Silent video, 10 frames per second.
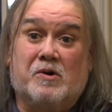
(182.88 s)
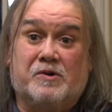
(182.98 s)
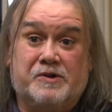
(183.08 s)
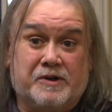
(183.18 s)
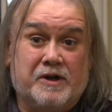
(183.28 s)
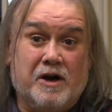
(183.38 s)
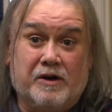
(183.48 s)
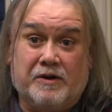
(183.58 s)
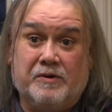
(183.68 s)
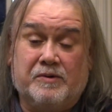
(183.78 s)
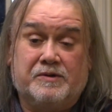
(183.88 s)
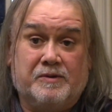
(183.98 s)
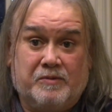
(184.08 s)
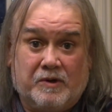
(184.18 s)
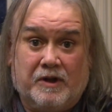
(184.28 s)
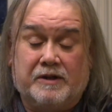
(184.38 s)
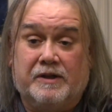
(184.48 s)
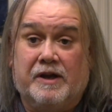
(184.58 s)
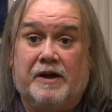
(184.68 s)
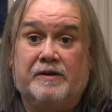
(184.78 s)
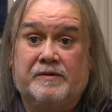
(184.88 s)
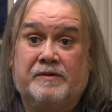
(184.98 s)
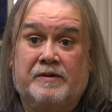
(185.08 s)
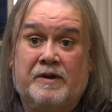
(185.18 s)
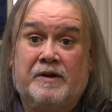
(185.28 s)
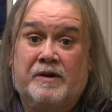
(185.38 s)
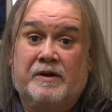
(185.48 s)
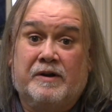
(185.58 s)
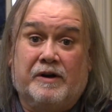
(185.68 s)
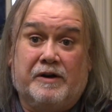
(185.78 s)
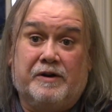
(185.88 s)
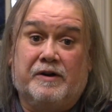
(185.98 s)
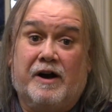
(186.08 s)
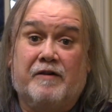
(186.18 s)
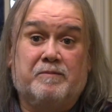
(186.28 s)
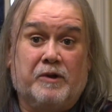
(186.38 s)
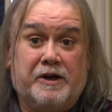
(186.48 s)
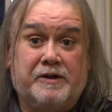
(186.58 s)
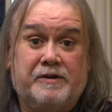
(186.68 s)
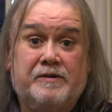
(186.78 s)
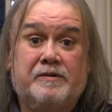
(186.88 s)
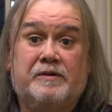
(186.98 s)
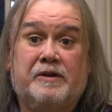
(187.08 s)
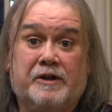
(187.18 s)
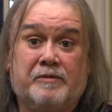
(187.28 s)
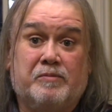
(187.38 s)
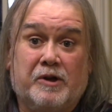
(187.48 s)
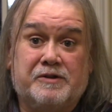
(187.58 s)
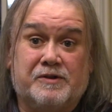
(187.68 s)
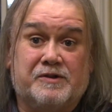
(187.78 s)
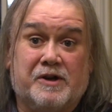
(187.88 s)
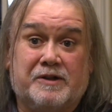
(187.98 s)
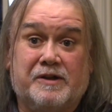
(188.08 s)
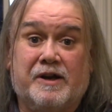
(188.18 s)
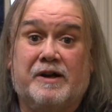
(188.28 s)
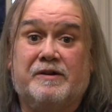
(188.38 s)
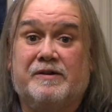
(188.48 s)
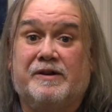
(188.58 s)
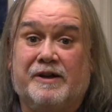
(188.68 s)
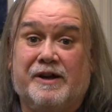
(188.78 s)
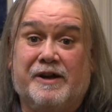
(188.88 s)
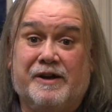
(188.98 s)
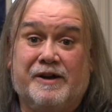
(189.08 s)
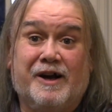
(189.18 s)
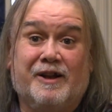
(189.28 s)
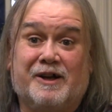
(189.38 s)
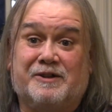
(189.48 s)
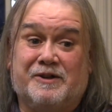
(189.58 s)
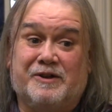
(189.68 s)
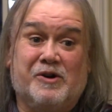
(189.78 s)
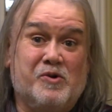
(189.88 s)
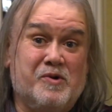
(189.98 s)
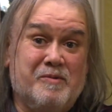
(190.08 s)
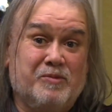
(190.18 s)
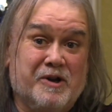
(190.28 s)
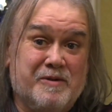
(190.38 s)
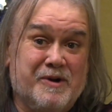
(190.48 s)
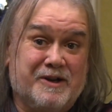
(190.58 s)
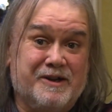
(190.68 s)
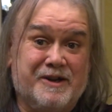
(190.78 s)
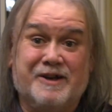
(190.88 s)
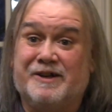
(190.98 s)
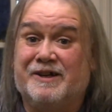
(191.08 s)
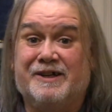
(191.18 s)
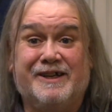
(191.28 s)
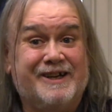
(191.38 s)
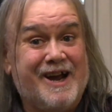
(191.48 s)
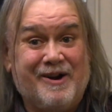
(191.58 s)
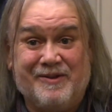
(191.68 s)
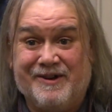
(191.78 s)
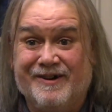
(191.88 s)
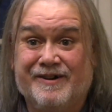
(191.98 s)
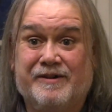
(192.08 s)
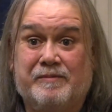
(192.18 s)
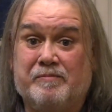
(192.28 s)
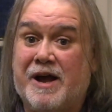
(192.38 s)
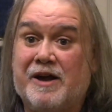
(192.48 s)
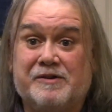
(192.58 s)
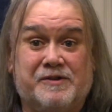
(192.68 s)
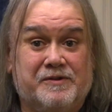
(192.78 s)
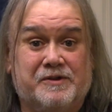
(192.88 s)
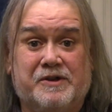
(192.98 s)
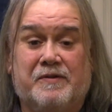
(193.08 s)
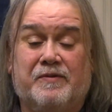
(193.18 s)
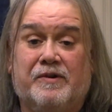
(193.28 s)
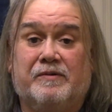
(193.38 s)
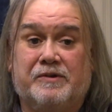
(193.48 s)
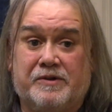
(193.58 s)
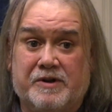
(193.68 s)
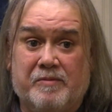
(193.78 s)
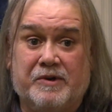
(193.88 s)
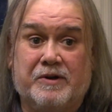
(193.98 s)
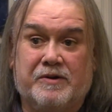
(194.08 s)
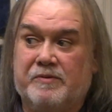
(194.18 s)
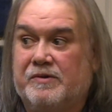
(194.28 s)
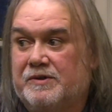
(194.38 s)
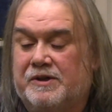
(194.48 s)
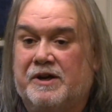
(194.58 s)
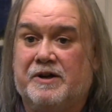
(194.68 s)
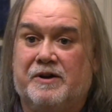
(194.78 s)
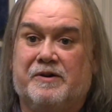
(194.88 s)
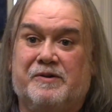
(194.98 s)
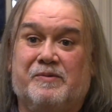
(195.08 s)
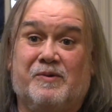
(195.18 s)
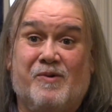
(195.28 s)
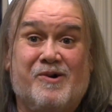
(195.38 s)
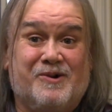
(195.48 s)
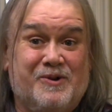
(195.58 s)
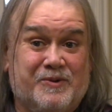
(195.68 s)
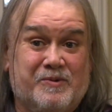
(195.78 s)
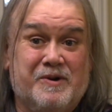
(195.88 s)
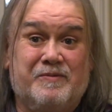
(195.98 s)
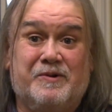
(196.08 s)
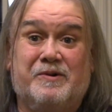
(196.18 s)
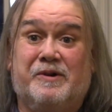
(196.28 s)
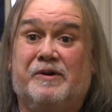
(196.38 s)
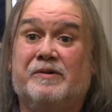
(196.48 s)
or Chicago or somewhere like that. I've played in places like that, and I like to go and play my gig and get out of there. Madison's different. You come here, you want to stay here. You want to walk on the river